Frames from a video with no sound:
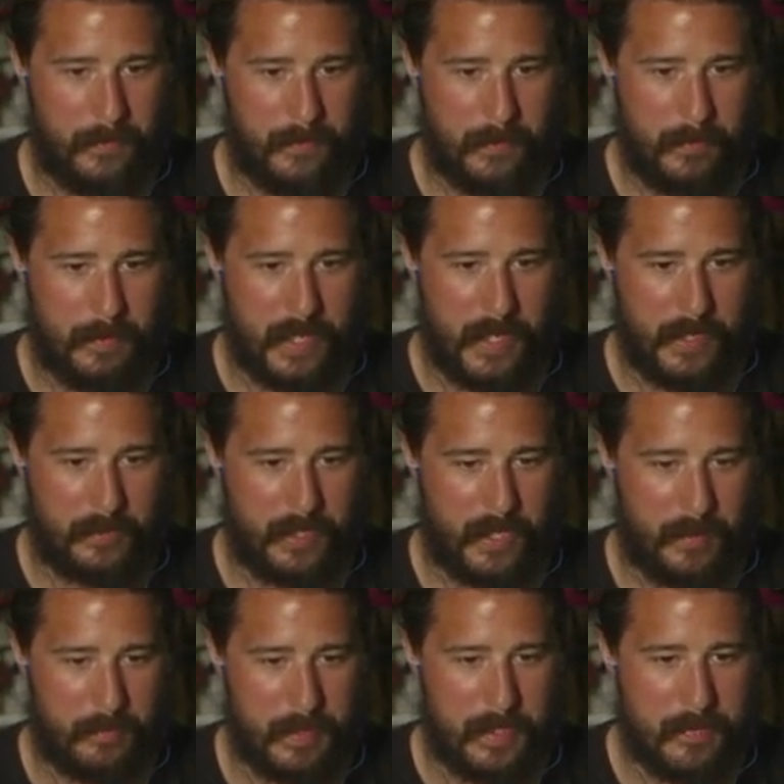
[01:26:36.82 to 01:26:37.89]
The pirate got a
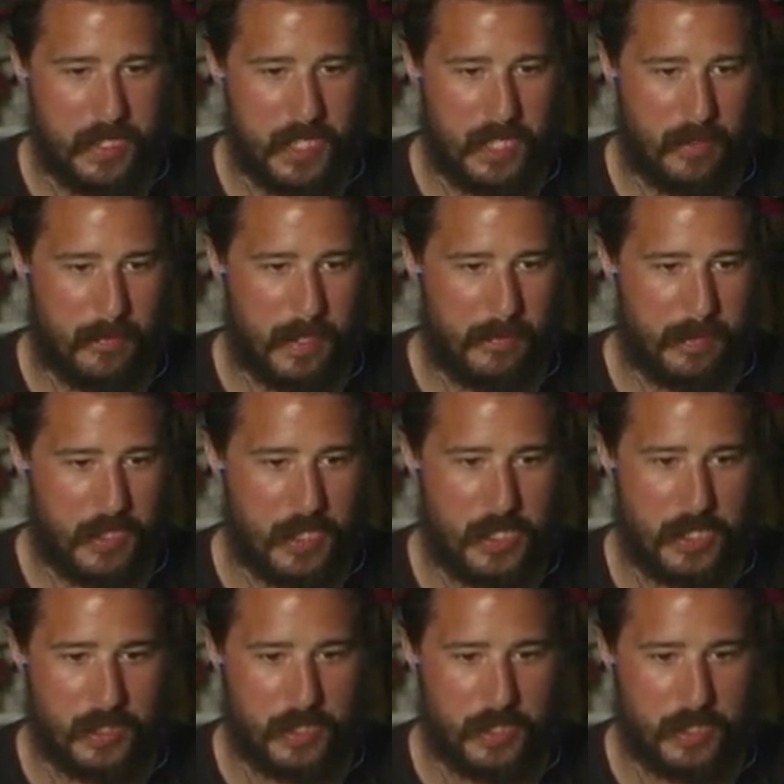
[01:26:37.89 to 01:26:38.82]
BBL, baby.